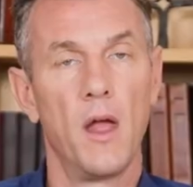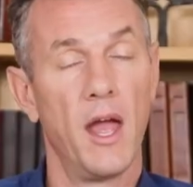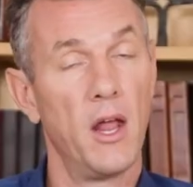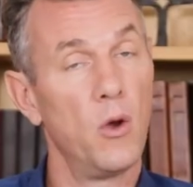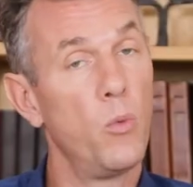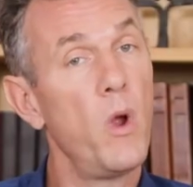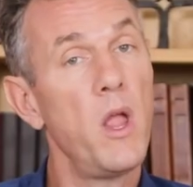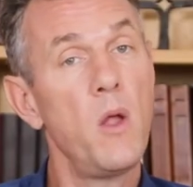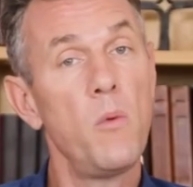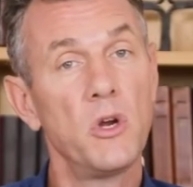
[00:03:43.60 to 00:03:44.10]

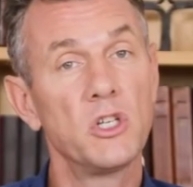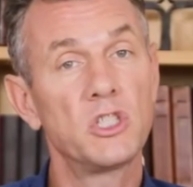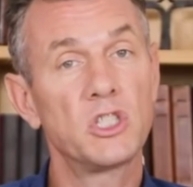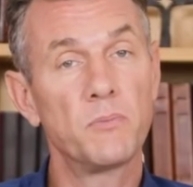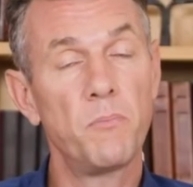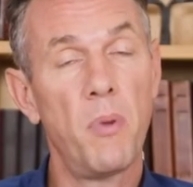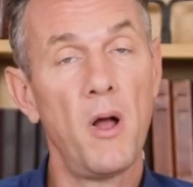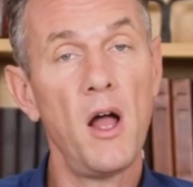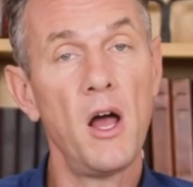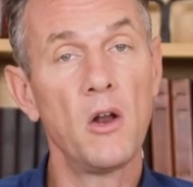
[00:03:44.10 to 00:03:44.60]
And we
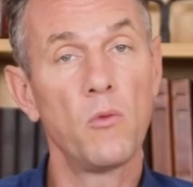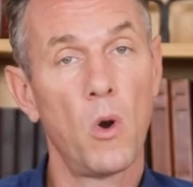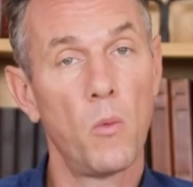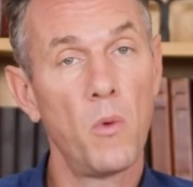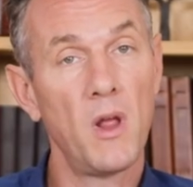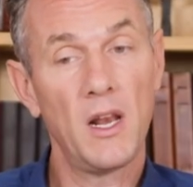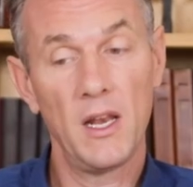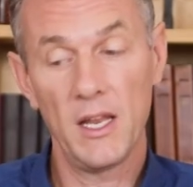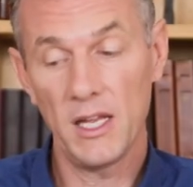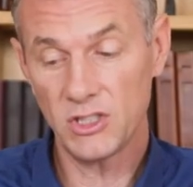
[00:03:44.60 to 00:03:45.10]
respond when
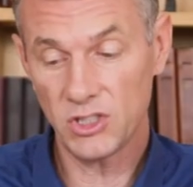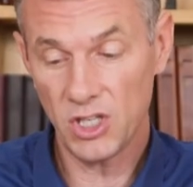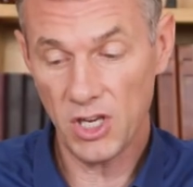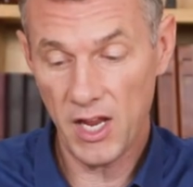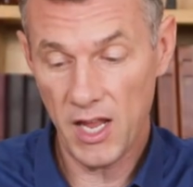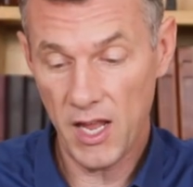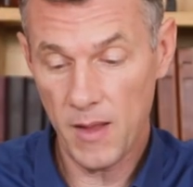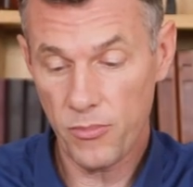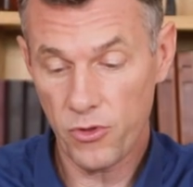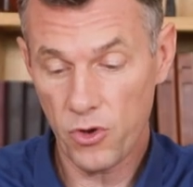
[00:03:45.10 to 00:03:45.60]
we listen
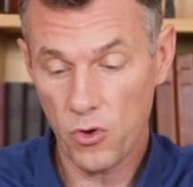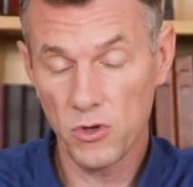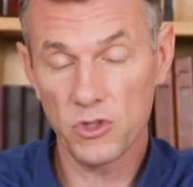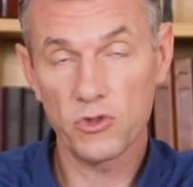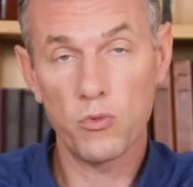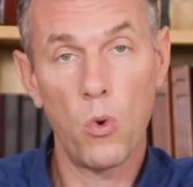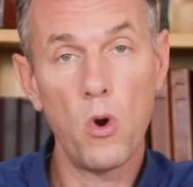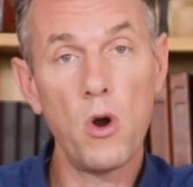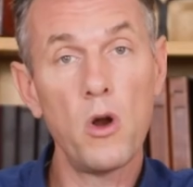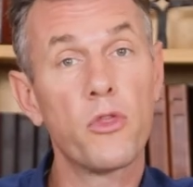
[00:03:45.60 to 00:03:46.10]
to him through
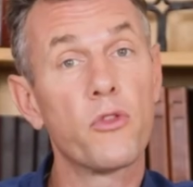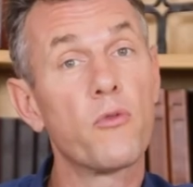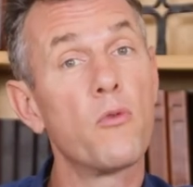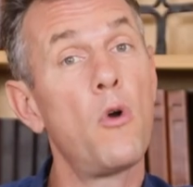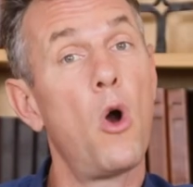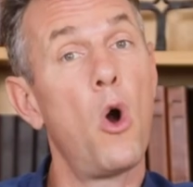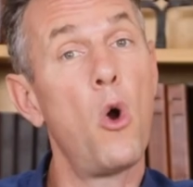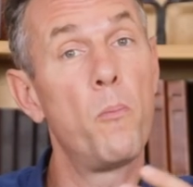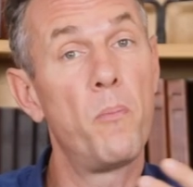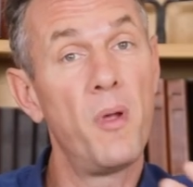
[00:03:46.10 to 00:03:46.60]
his word,
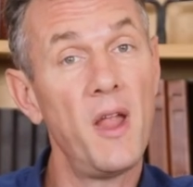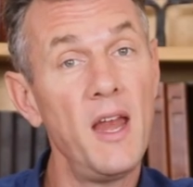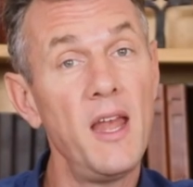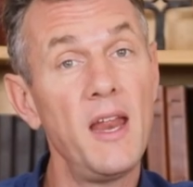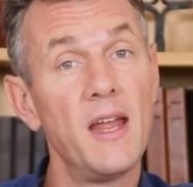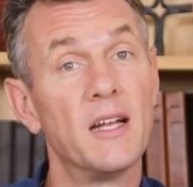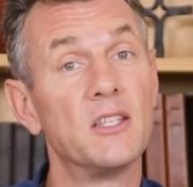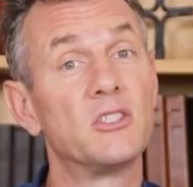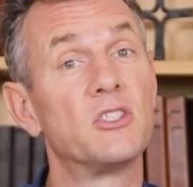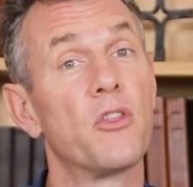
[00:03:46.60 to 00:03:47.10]
through
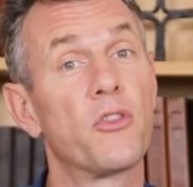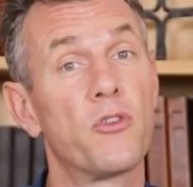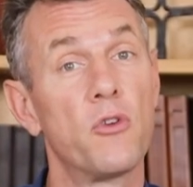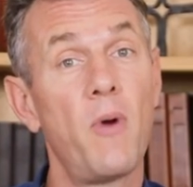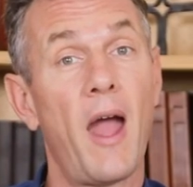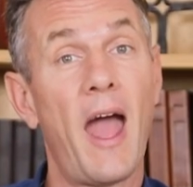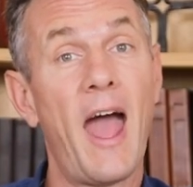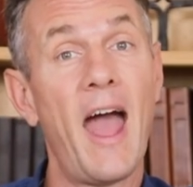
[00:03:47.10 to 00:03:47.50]
obedience and through